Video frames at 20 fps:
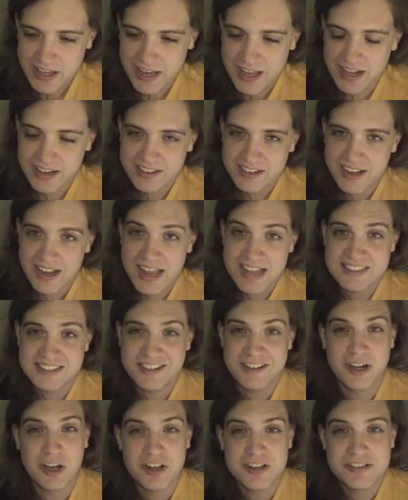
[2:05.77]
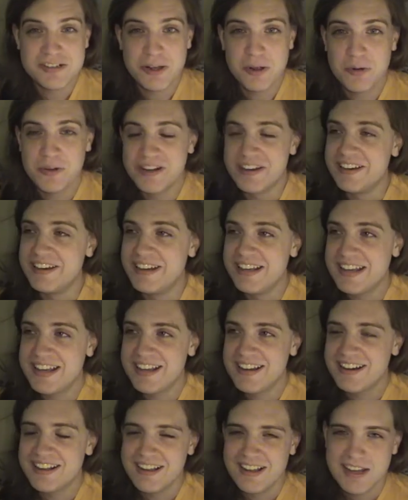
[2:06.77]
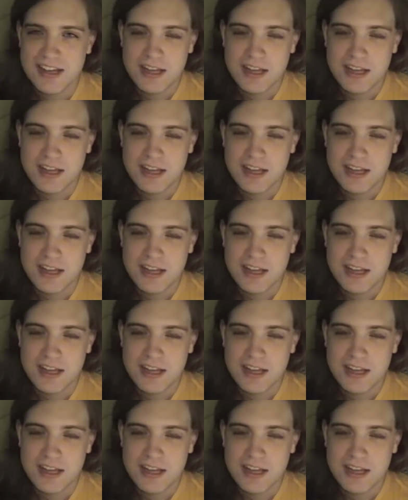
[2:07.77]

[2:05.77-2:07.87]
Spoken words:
And as it turns out, indeed,